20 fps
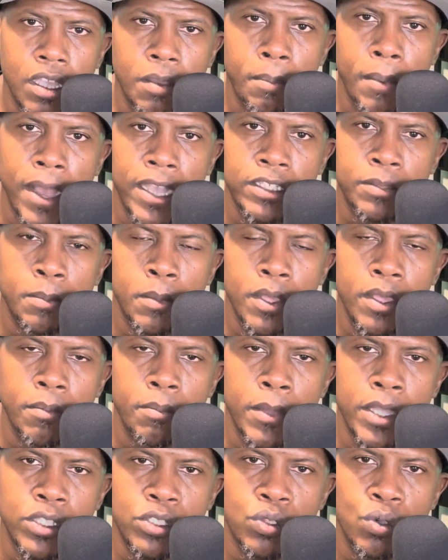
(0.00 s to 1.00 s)
possibly
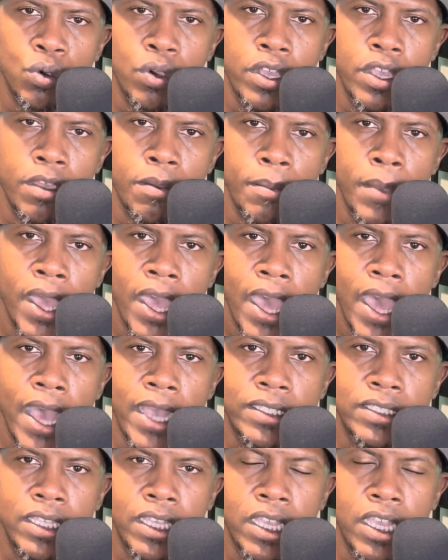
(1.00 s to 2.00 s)
mentor him
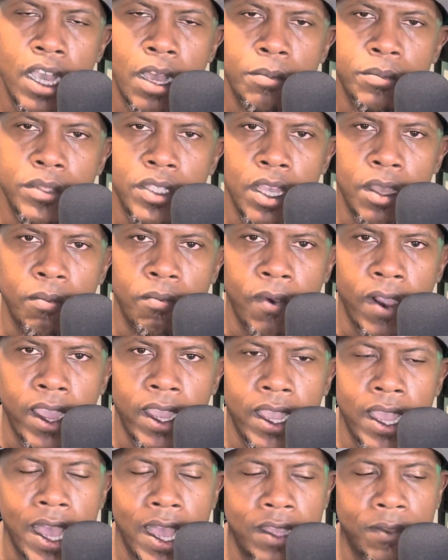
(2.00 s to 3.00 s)
as he comes up,
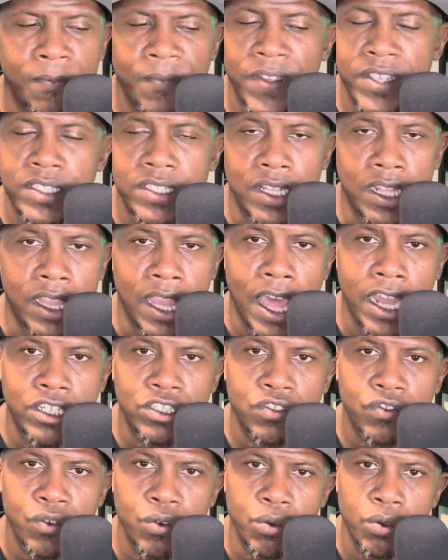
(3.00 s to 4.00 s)
right? Guy facing a lot of
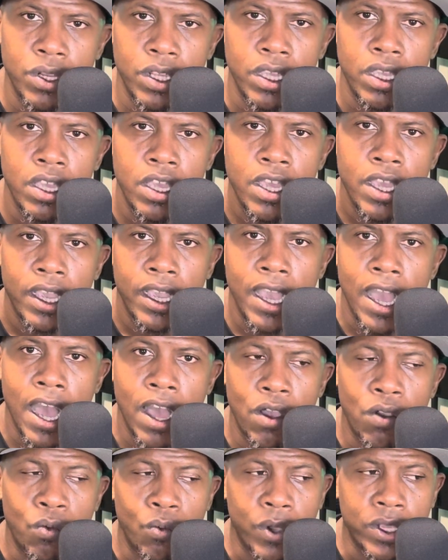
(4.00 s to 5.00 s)
scrutiny,
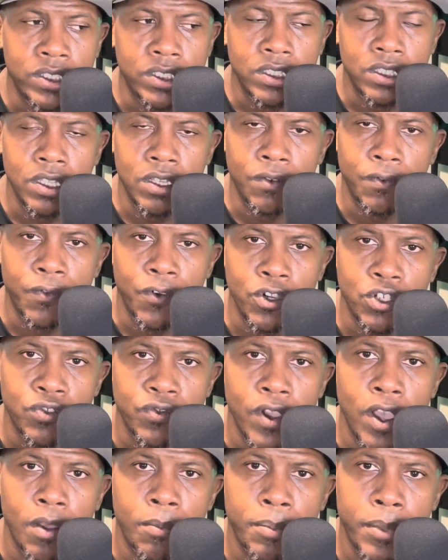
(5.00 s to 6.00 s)
guy who wasn't a first
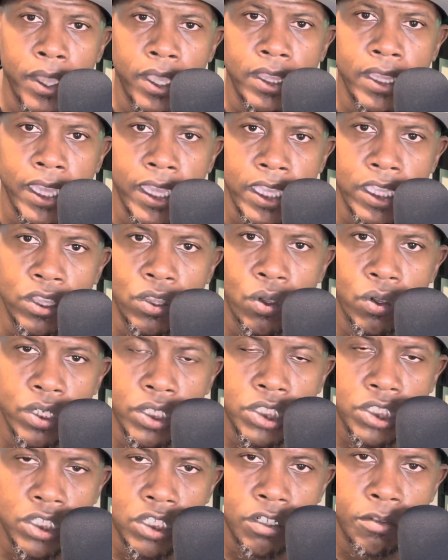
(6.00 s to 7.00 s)
round pick like he thought
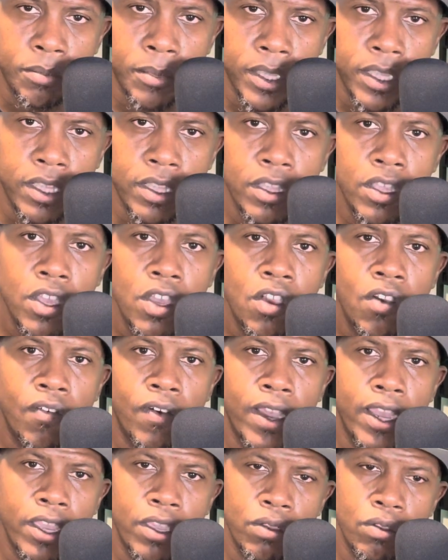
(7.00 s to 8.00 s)
he should have been,
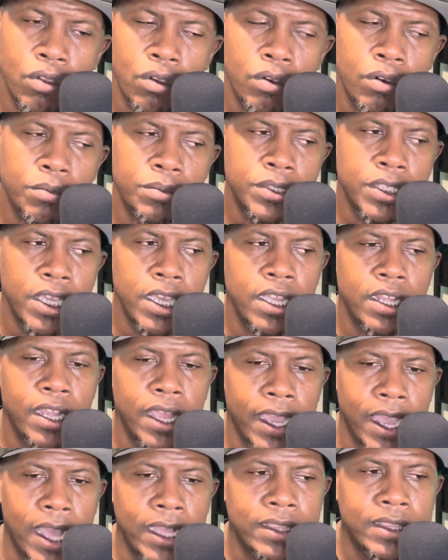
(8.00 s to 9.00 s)
right? You know what I'm saying?
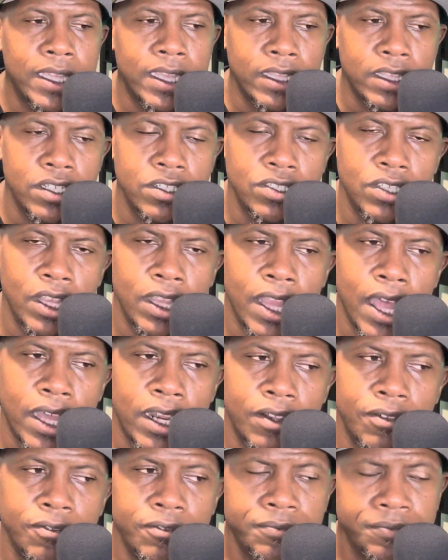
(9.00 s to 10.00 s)
Like, I think there's a
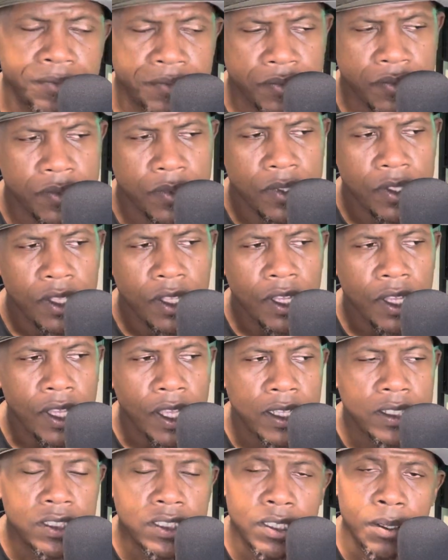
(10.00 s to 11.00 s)
lot of
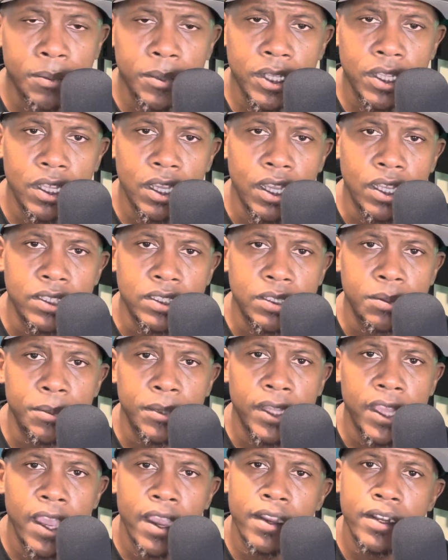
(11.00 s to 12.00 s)

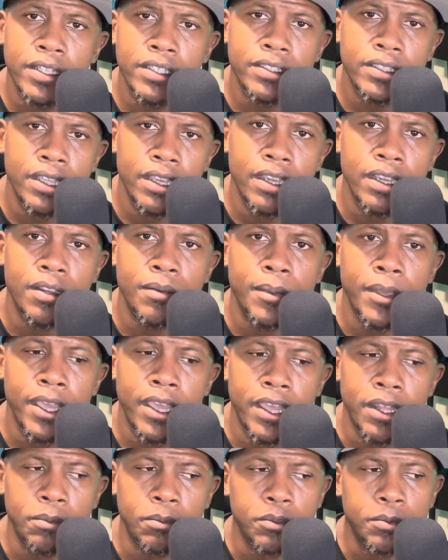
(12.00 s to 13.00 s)
similarities there,
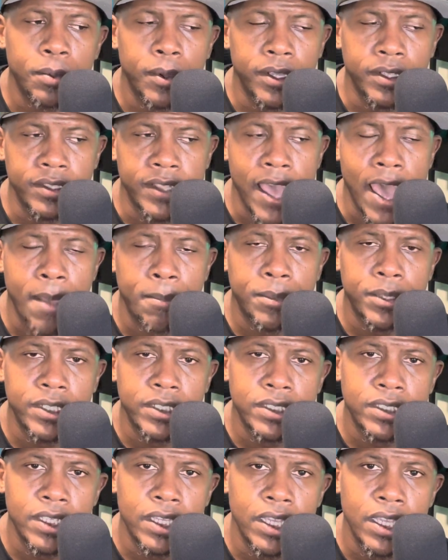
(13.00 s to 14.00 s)
man. I'm happy to
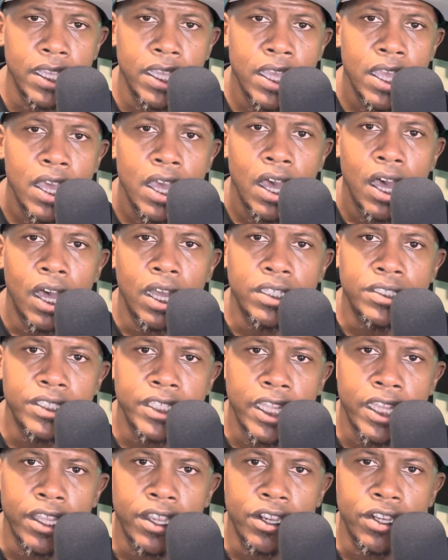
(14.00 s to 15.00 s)
see
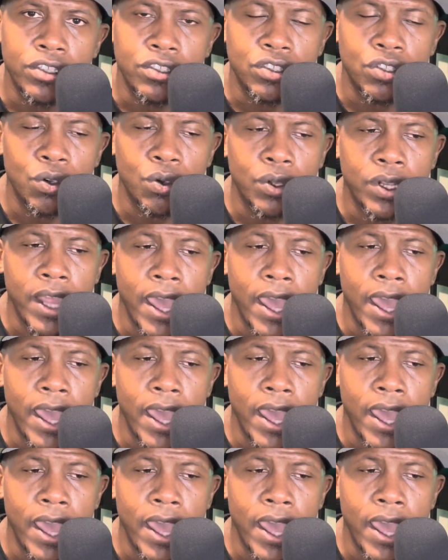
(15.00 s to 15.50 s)
Jalen Hurts doing that.